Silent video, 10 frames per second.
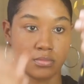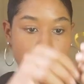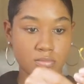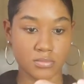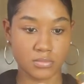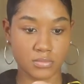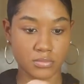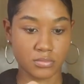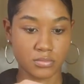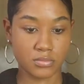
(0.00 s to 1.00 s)

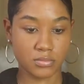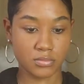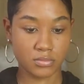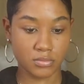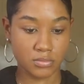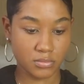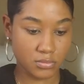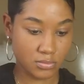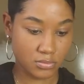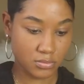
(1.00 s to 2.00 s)

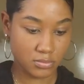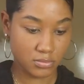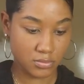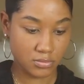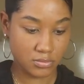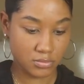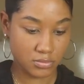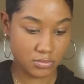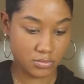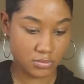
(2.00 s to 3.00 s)

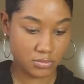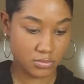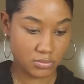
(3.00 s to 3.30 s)
(silence)